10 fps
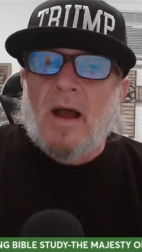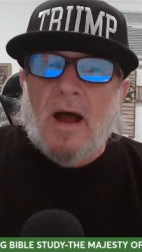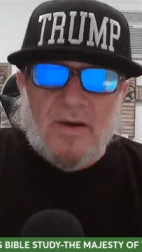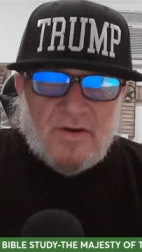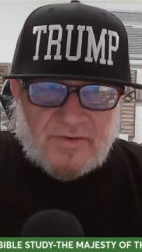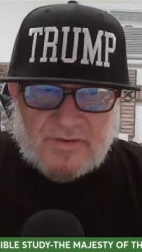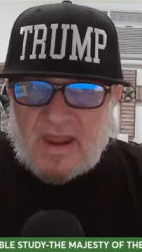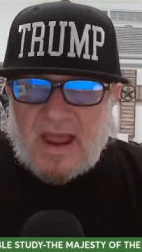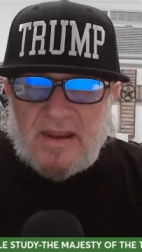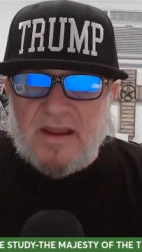
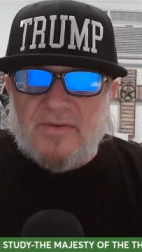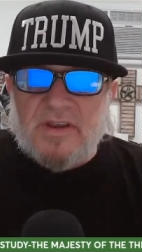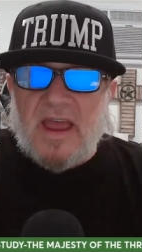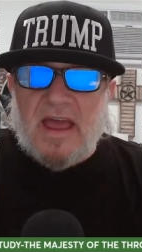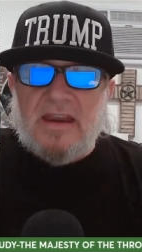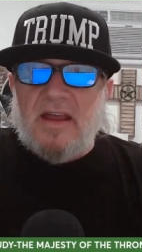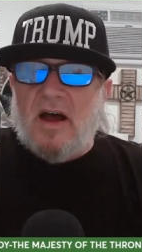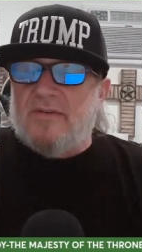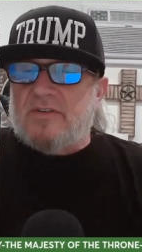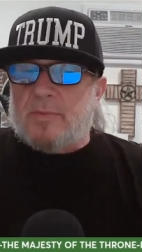understanding of it and
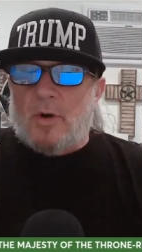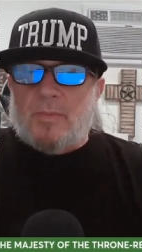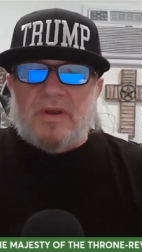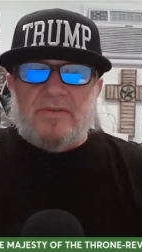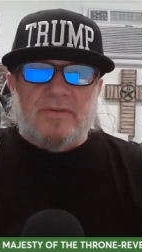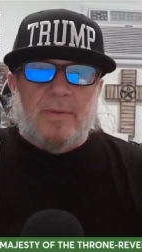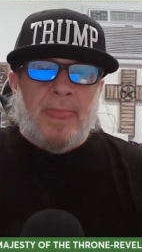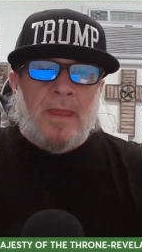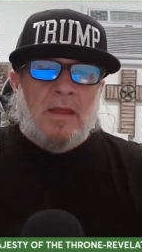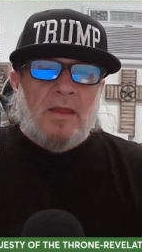of his purpose.
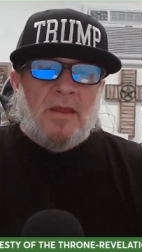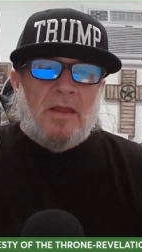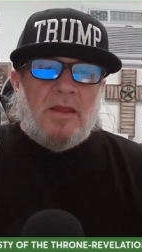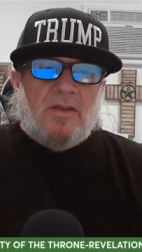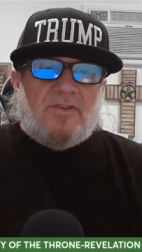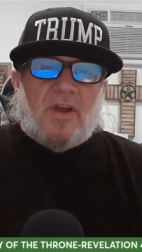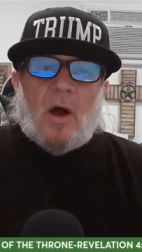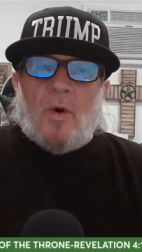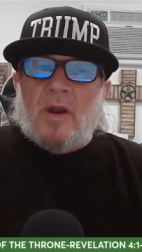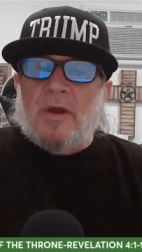So
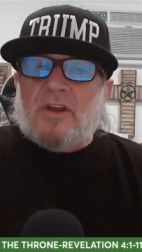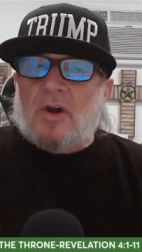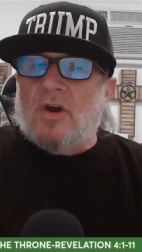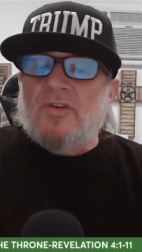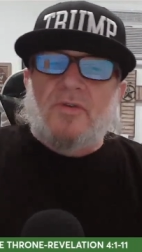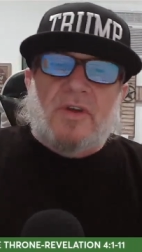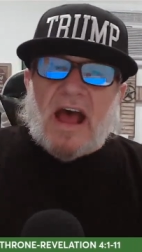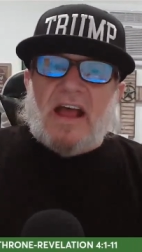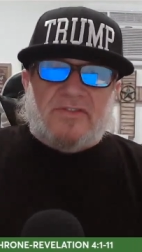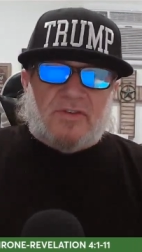I want to encourage you
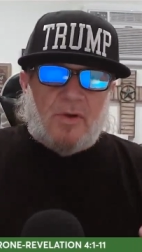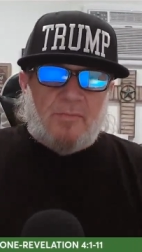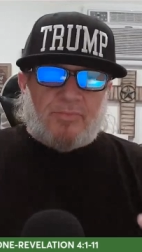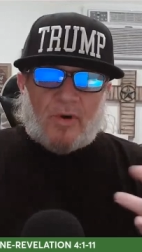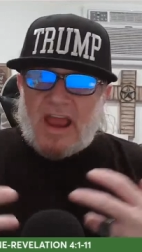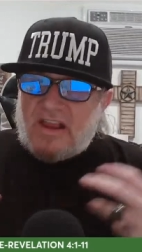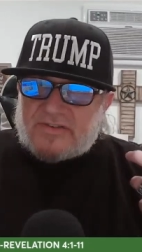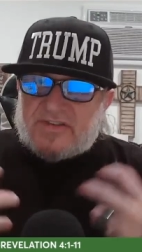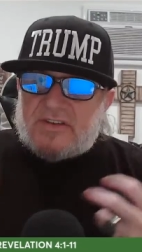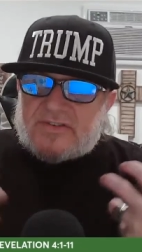guys to
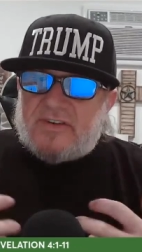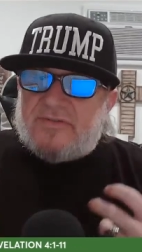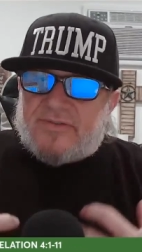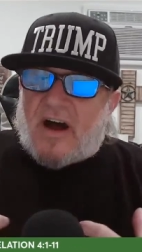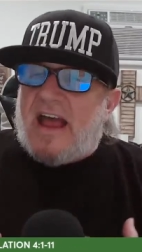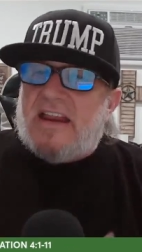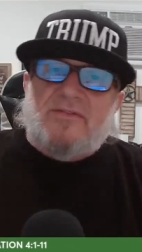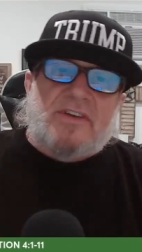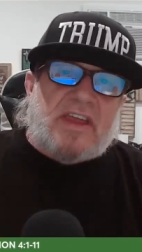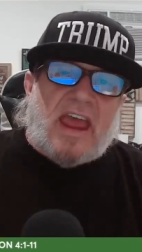embrace this divine
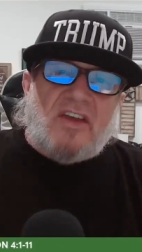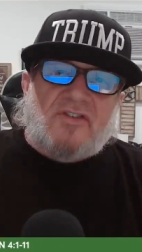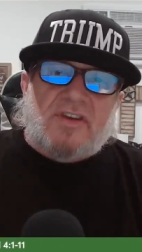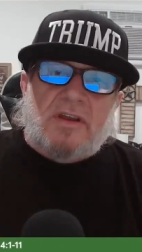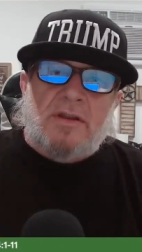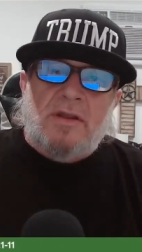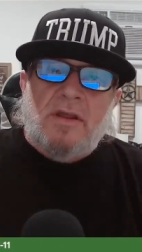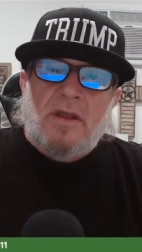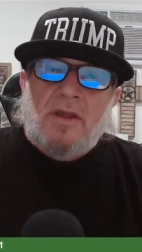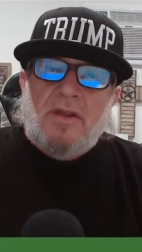invitation,
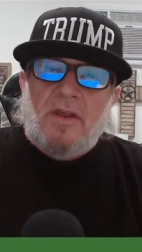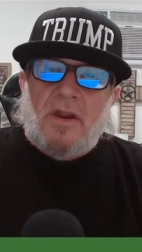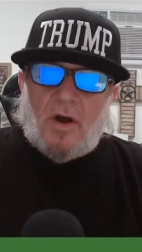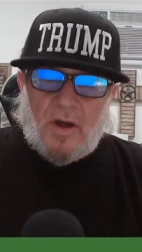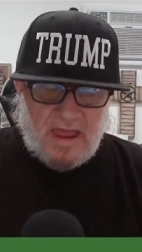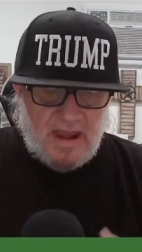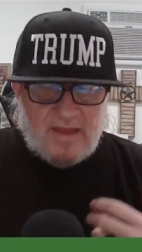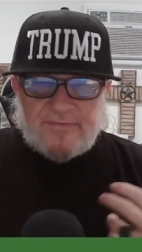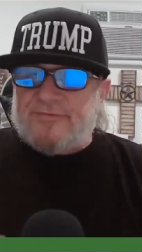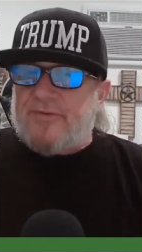you know, and,
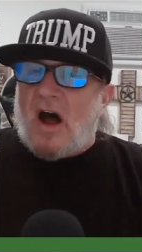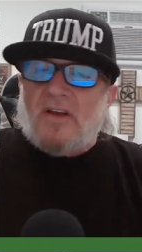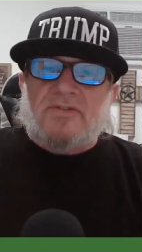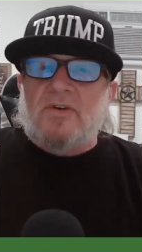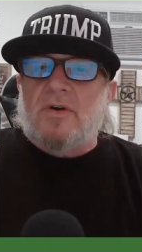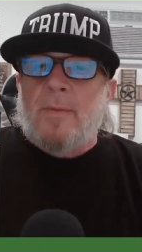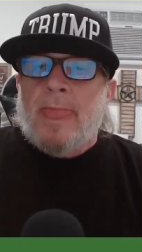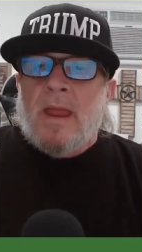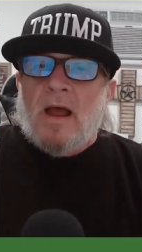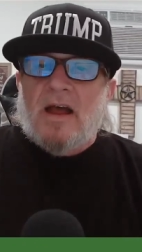and foster
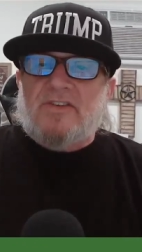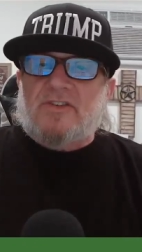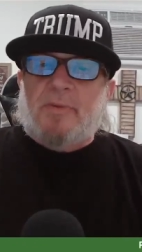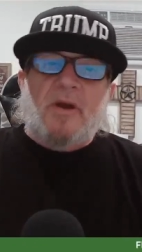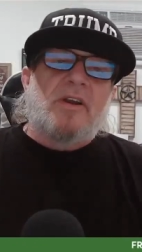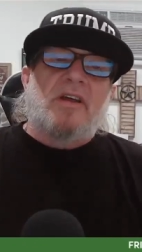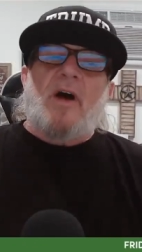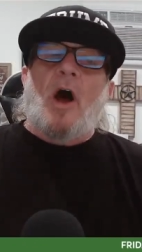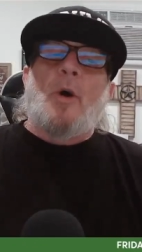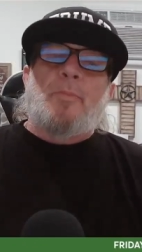a spirit of
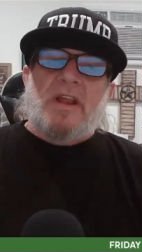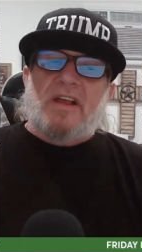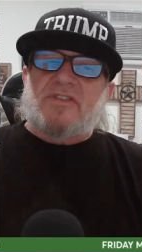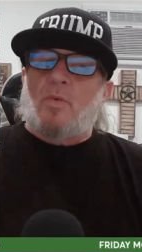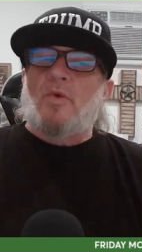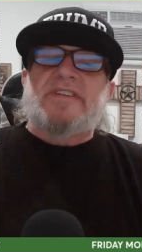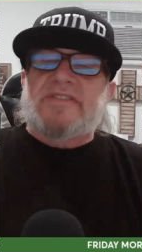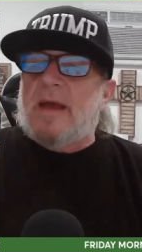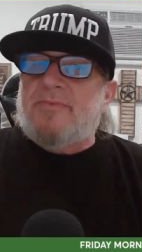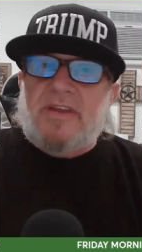openness and
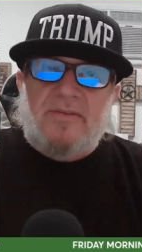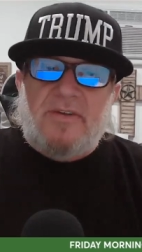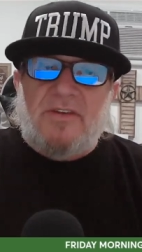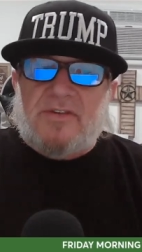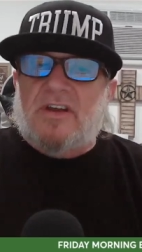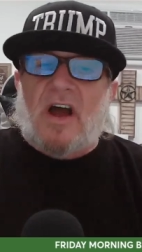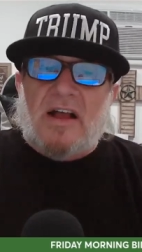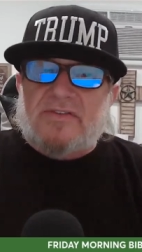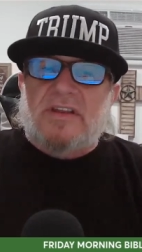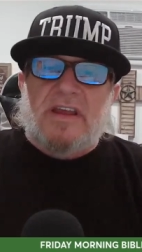receptivity to
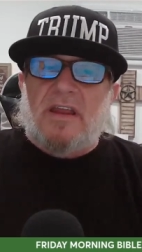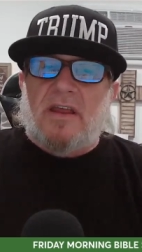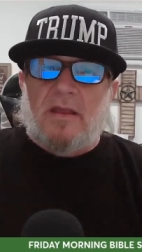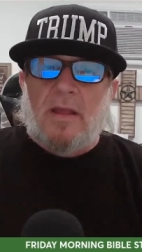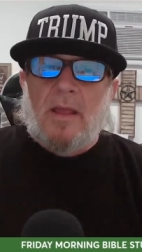God's leading,